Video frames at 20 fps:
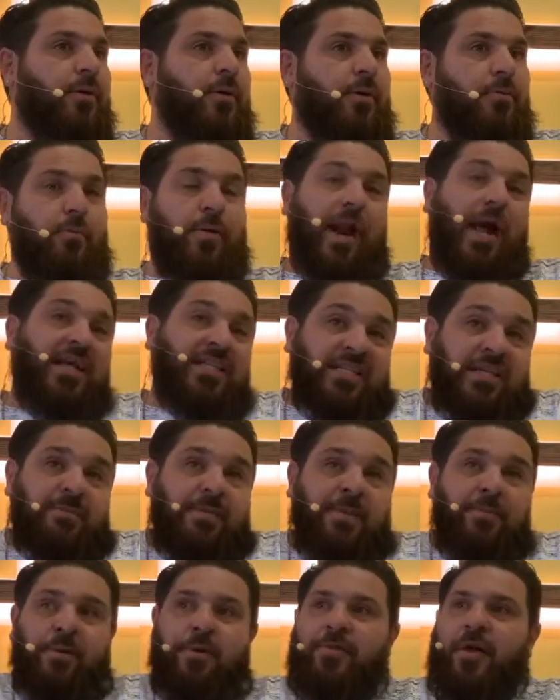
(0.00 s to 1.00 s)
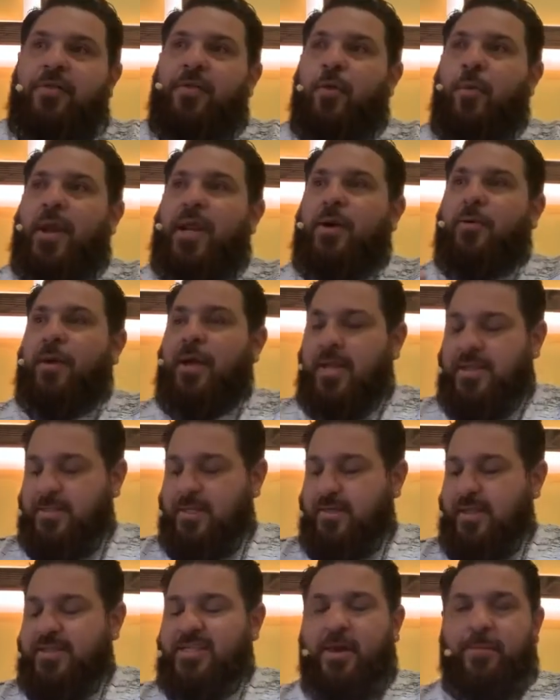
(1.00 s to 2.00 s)
When I see people without their wedding rings
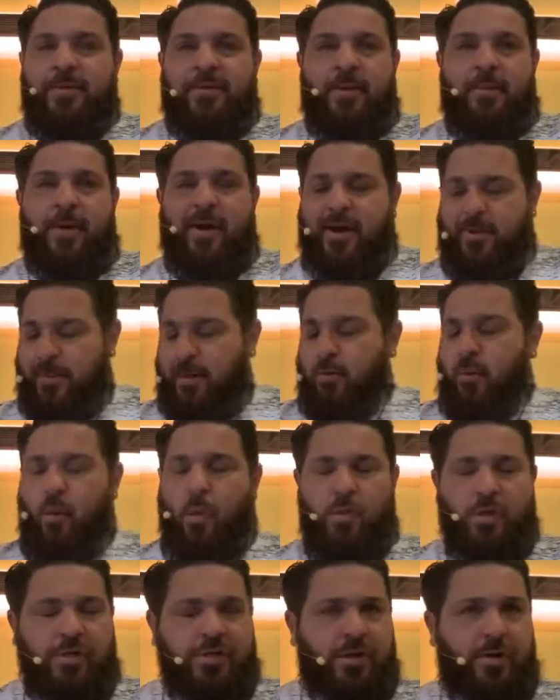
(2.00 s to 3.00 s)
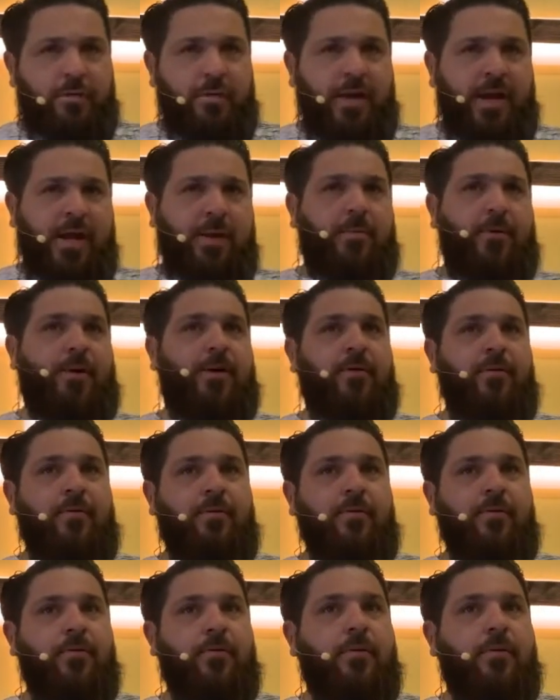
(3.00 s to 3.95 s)
and they tell me they're married, I'm like, well, where's your ring, bro?